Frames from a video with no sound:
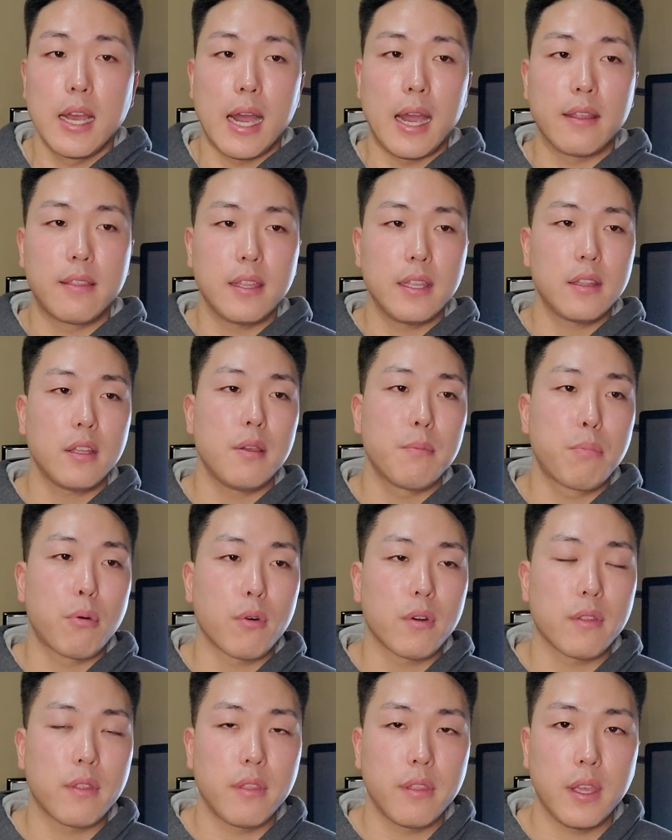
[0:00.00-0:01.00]
I think the
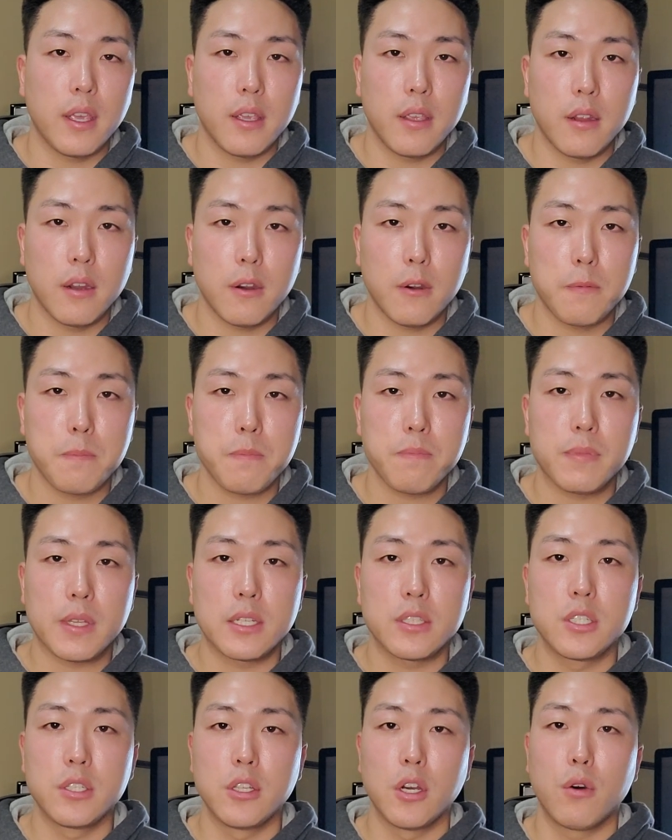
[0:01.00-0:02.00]
important thing here
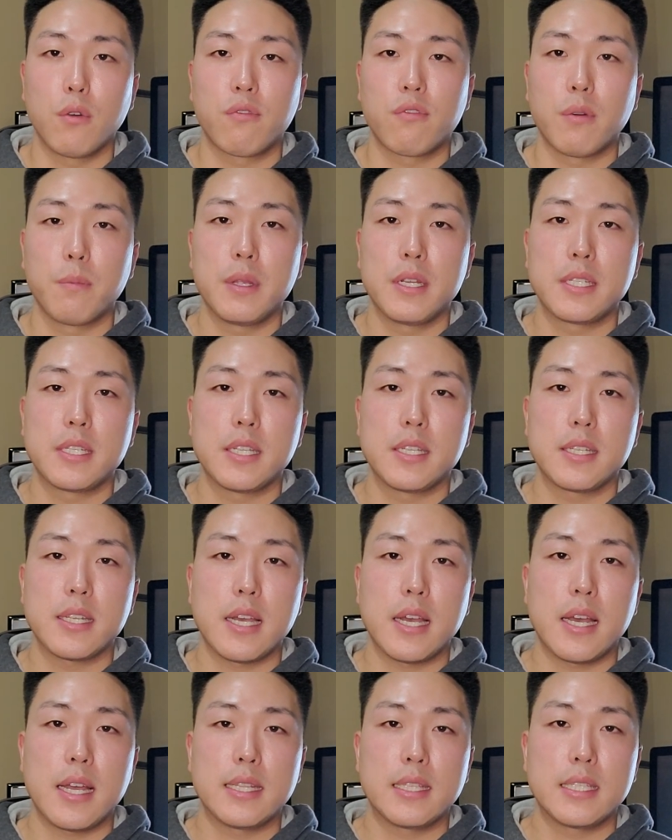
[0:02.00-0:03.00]
to note from this is
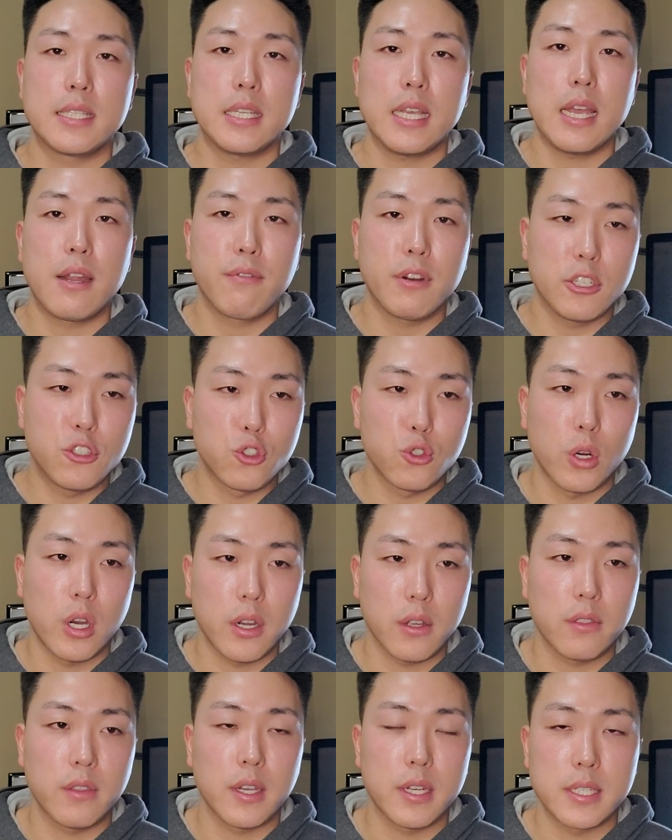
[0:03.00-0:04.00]
that every
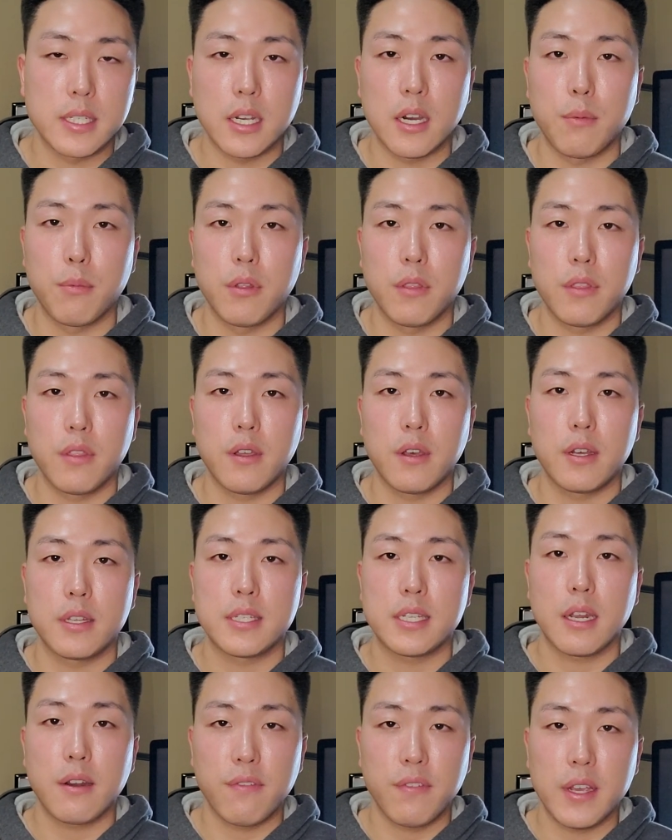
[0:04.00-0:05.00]
drug does come with
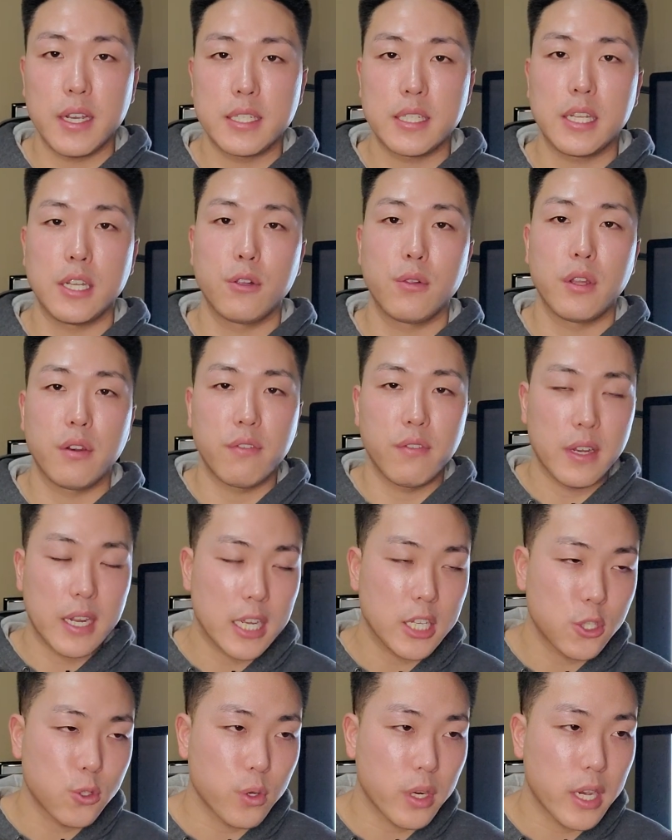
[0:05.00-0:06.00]
side effects, including
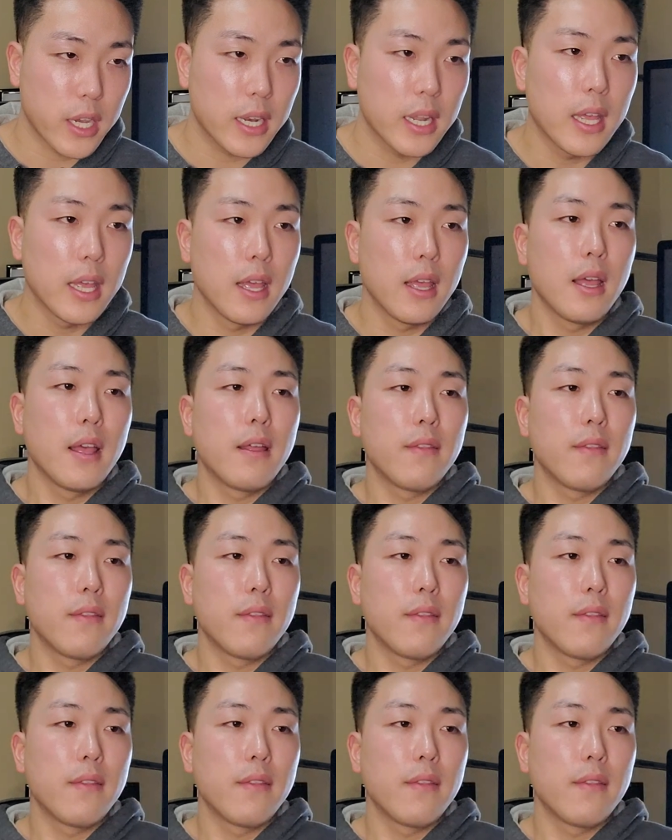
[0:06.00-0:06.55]
finasteride.